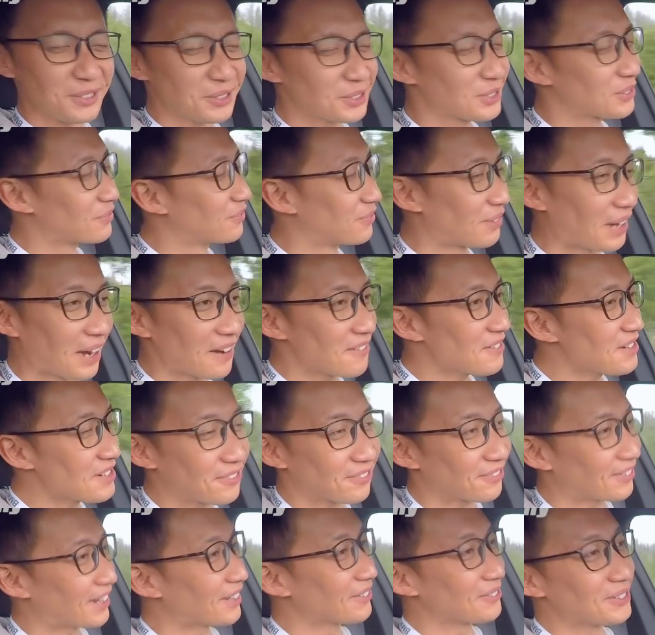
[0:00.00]
feels very
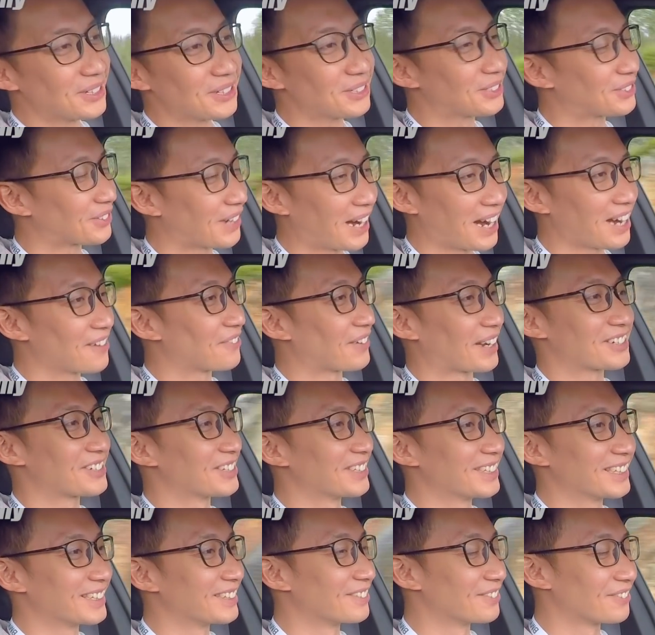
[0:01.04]
front-wheel drive
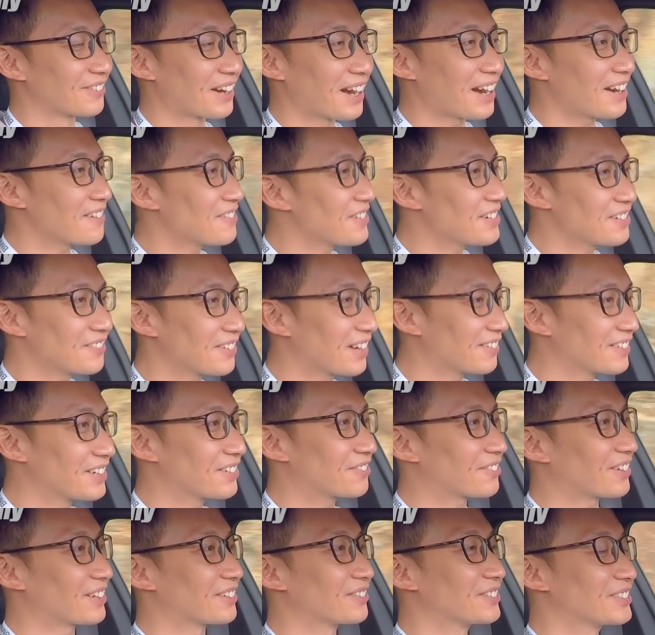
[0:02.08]
actually, very very
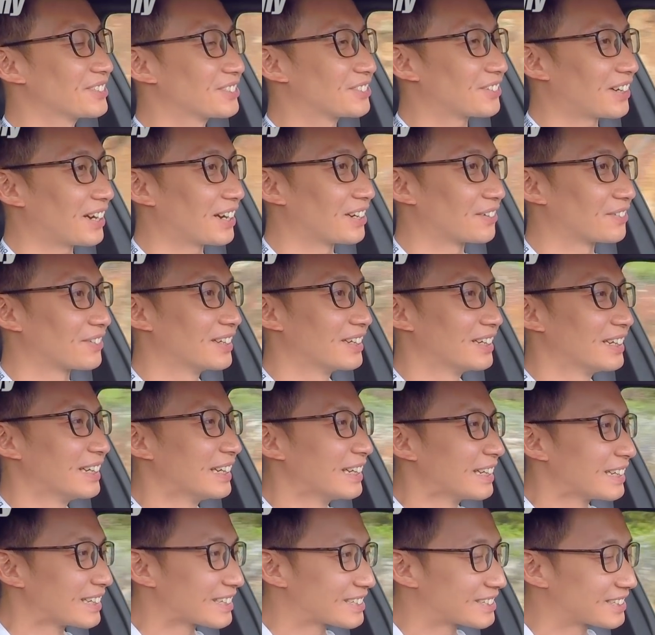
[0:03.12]
front-wheel drive.
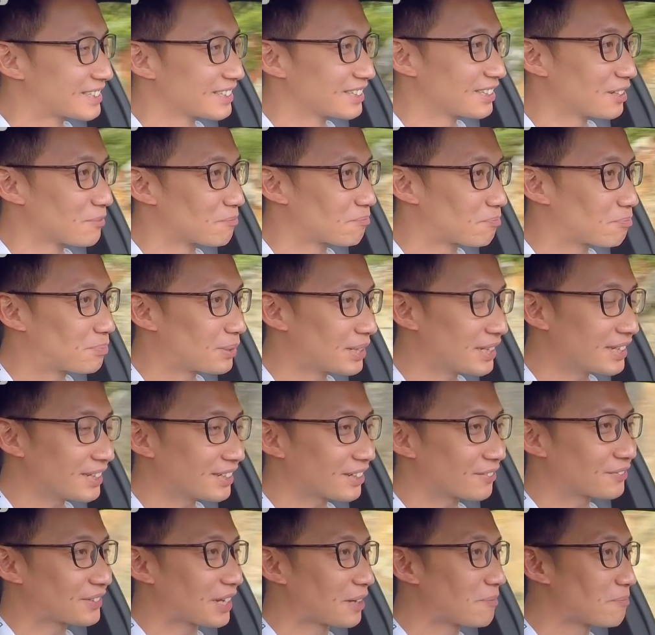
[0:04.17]
There's still a bit
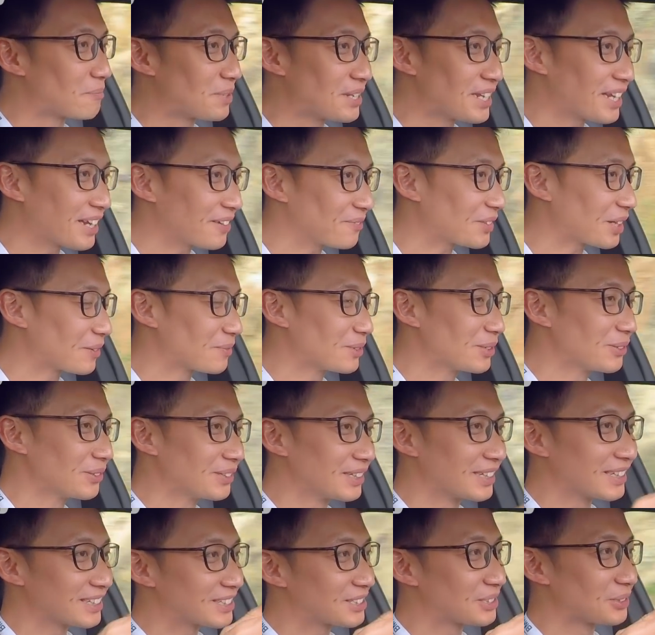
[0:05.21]
of that B M
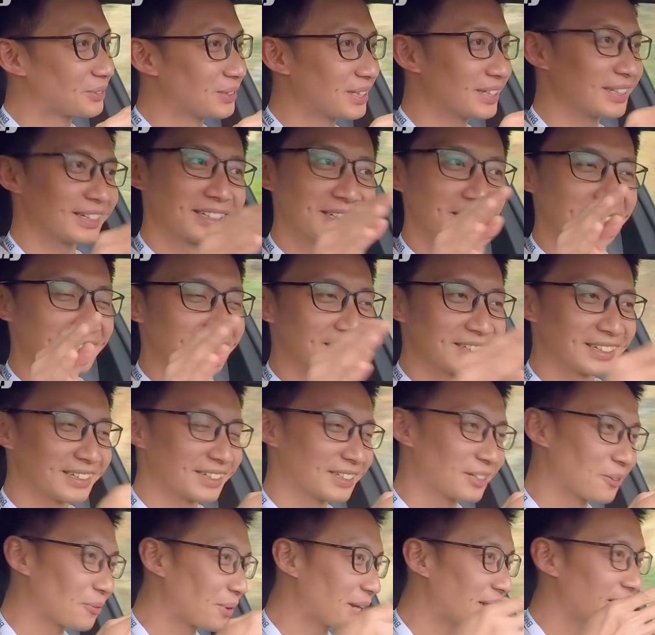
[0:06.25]
W-ness to it in the in
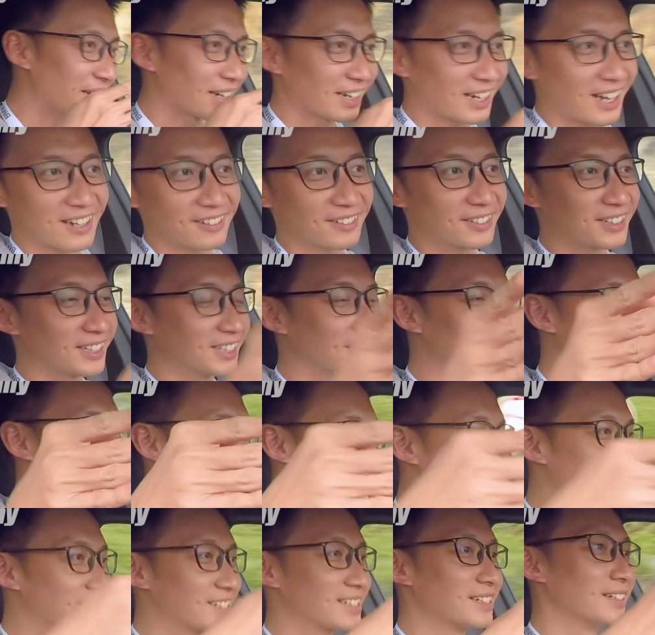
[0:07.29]
the way the car
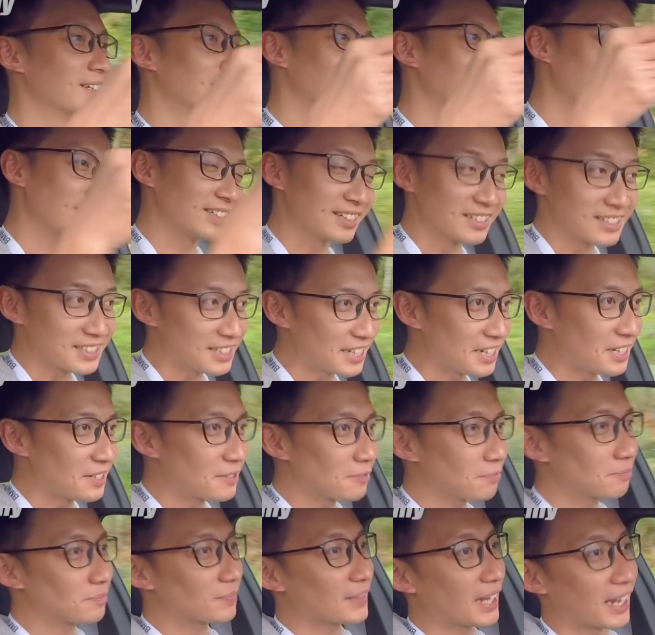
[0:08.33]
turns, turns in
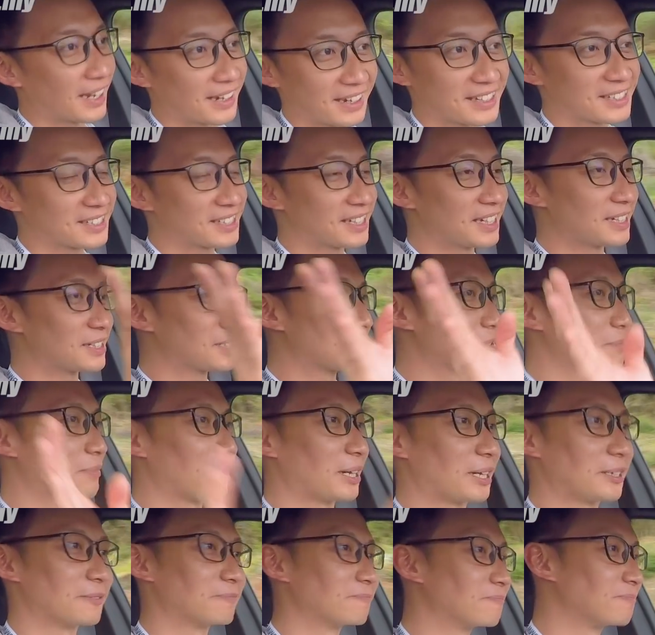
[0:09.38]
and exits,
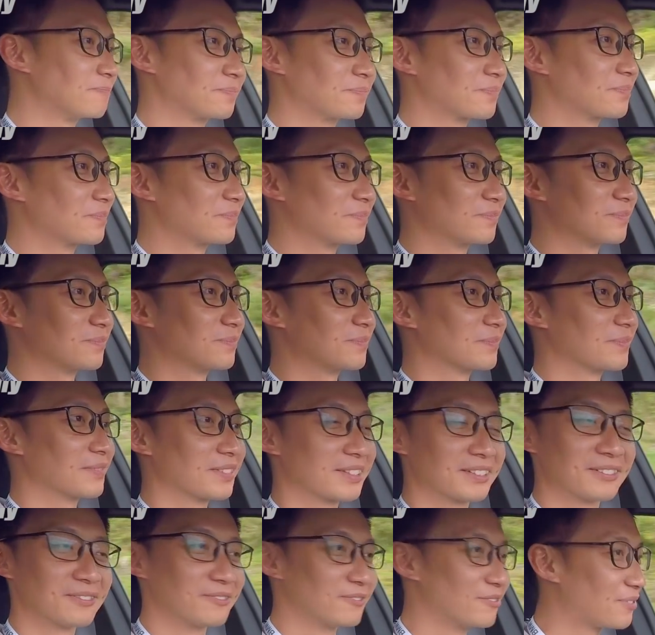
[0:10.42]
but
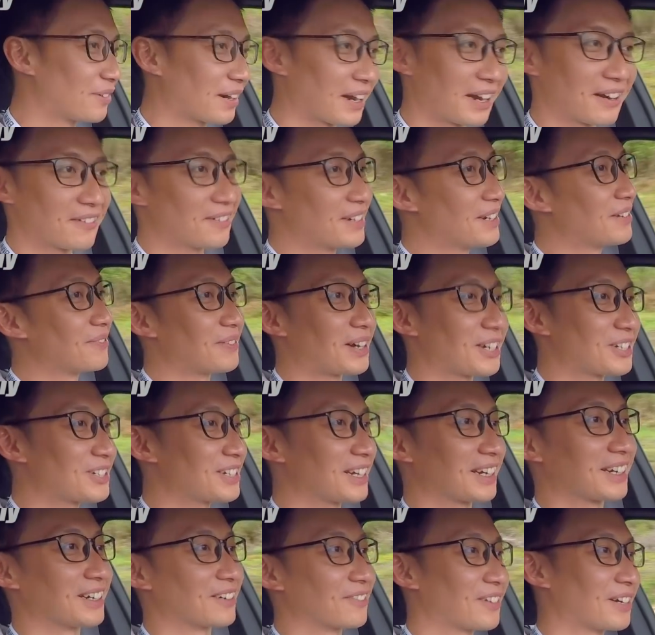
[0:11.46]
very much
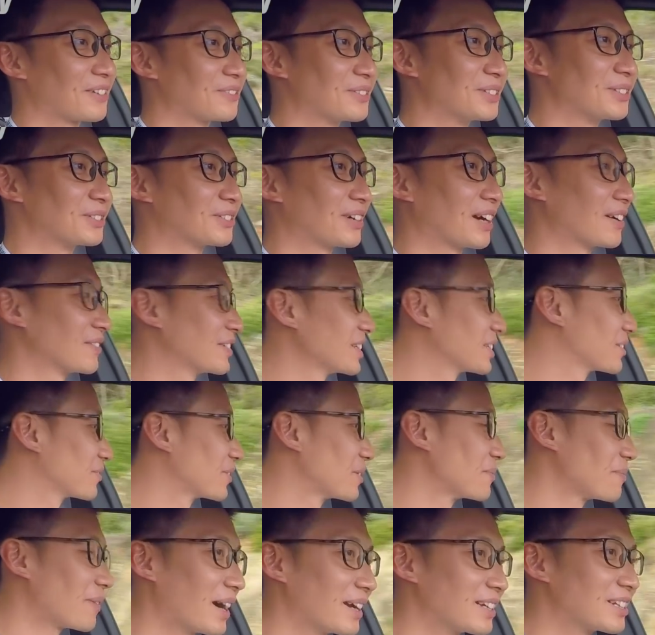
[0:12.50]
like a front-wheel drive. This
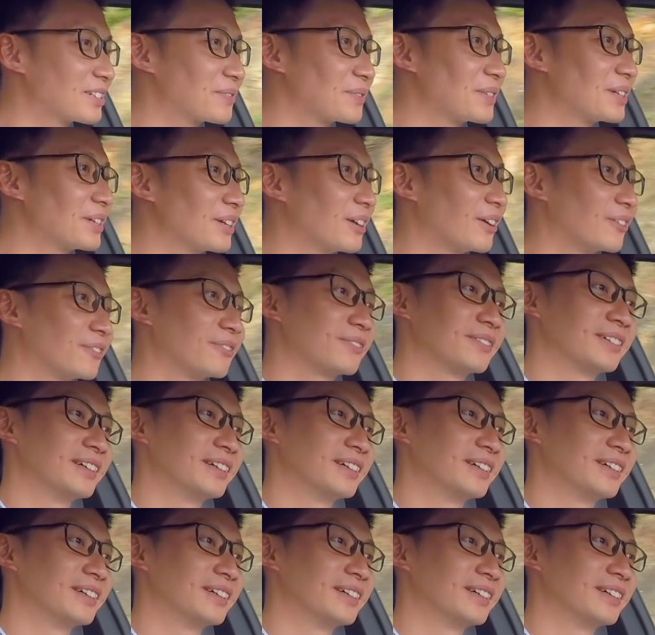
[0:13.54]
reminds me of